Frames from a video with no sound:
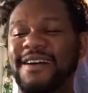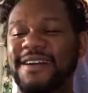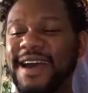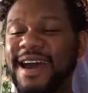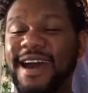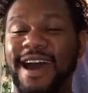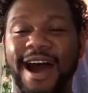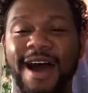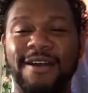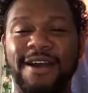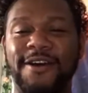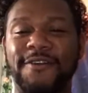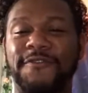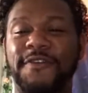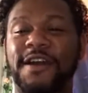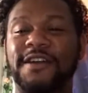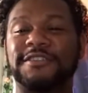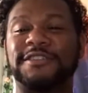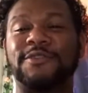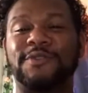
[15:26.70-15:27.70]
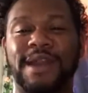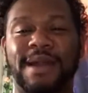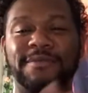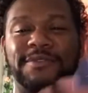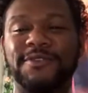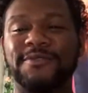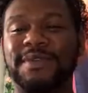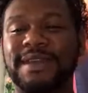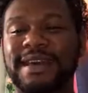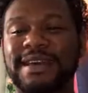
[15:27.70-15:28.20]
Okay, I'll go first. So what I'm
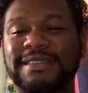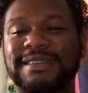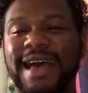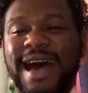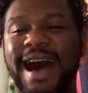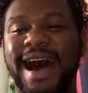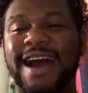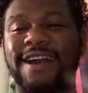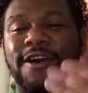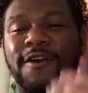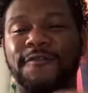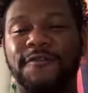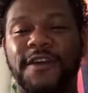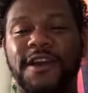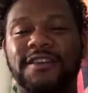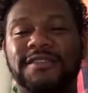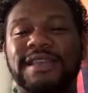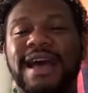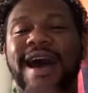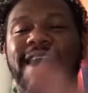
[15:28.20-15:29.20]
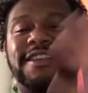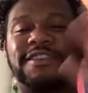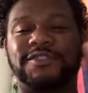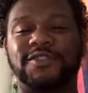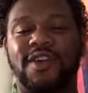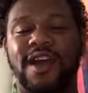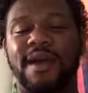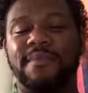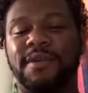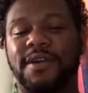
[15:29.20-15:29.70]
doing is I go first. I
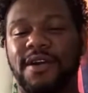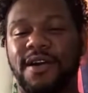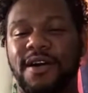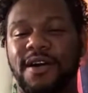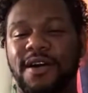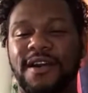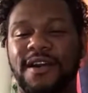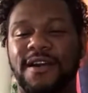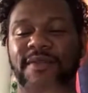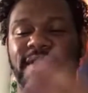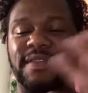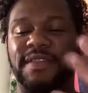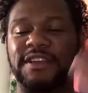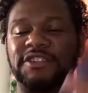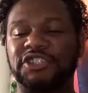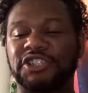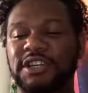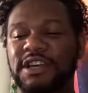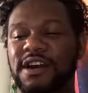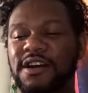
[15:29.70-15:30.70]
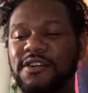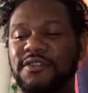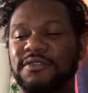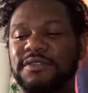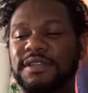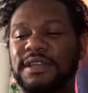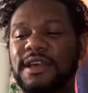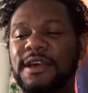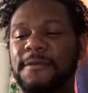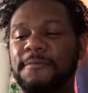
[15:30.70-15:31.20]
describe the card, and then she
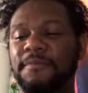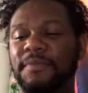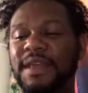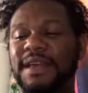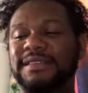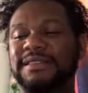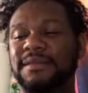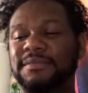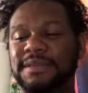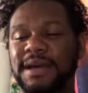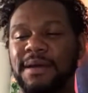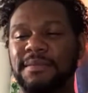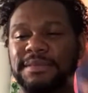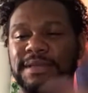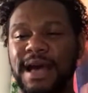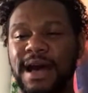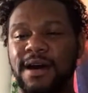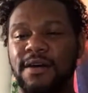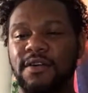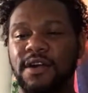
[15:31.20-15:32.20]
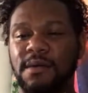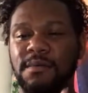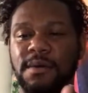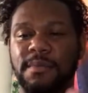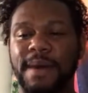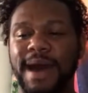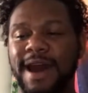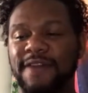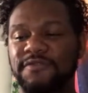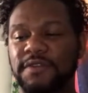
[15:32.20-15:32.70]
goes. Sometimes I'll come
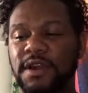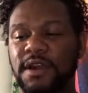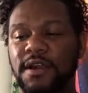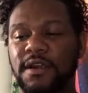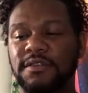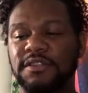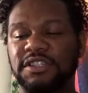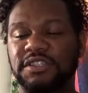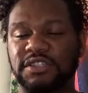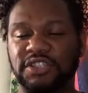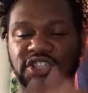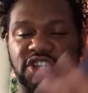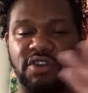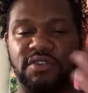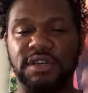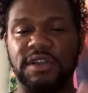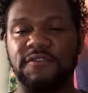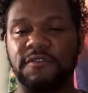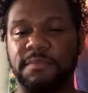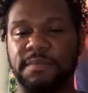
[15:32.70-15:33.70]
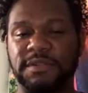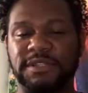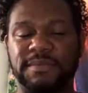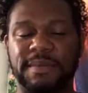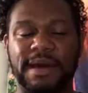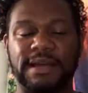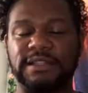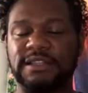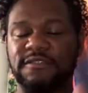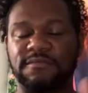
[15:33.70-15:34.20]
up after her just to show a different
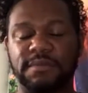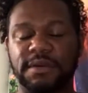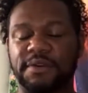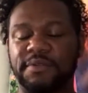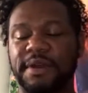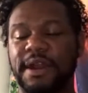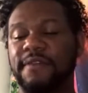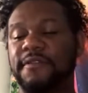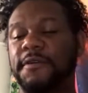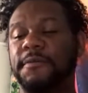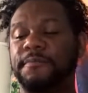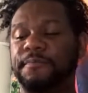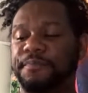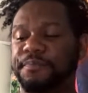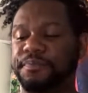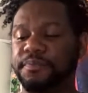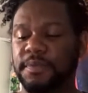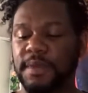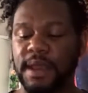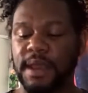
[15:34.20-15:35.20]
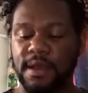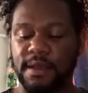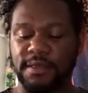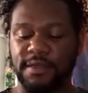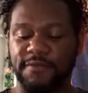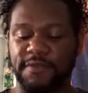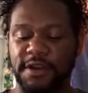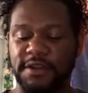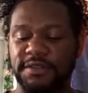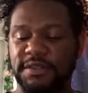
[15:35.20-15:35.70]
perspective, but whatever.
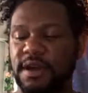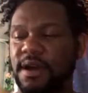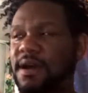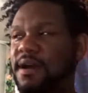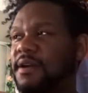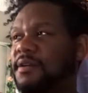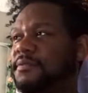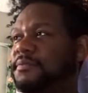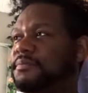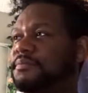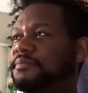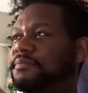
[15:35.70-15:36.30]
The first card.